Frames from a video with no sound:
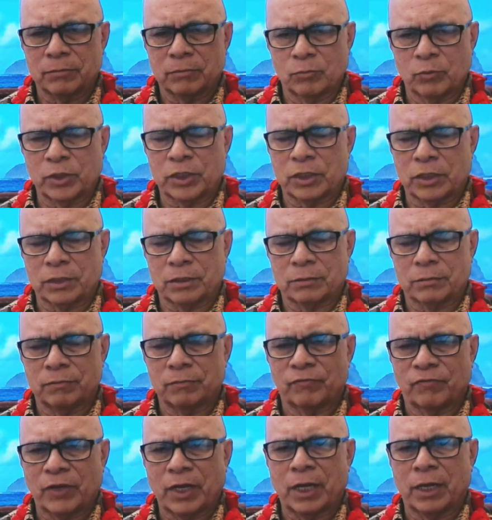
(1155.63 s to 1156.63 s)
which is
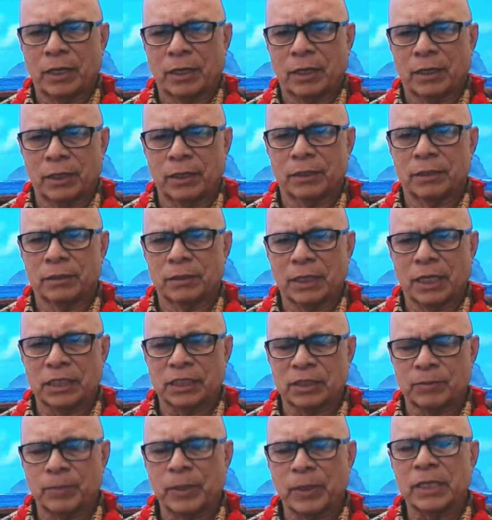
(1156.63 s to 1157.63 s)
va, that
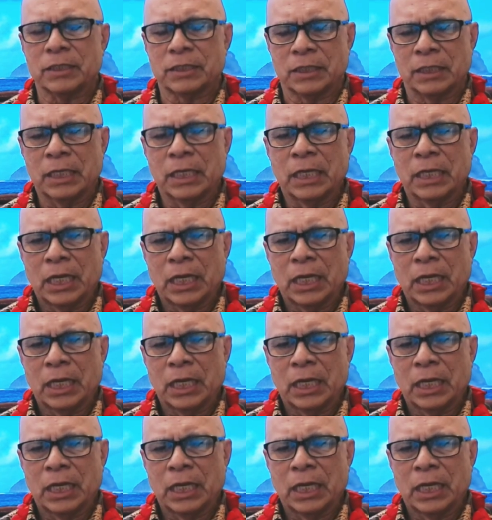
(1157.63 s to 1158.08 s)
space,